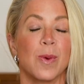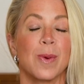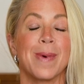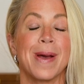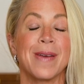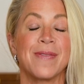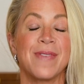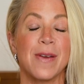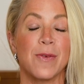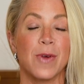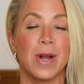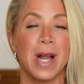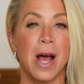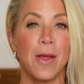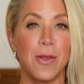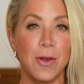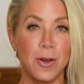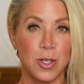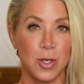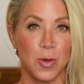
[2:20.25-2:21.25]
my favorite
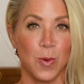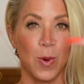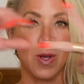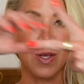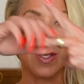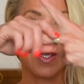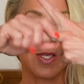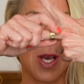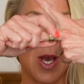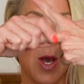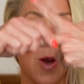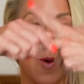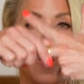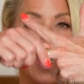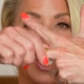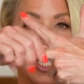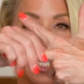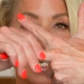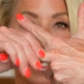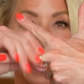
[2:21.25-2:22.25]
other tools,
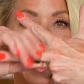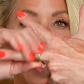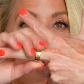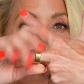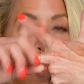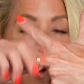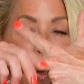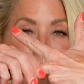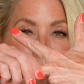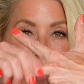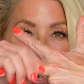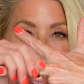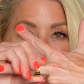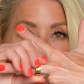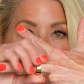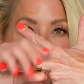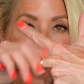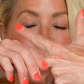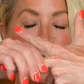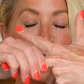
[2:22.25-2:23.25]
which is the Oura Ring.
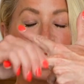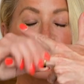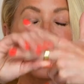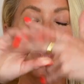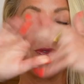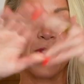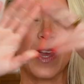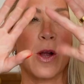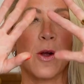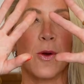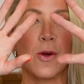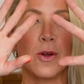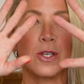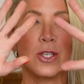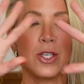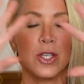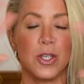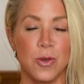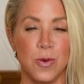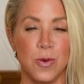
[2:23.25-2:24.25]
So if there are two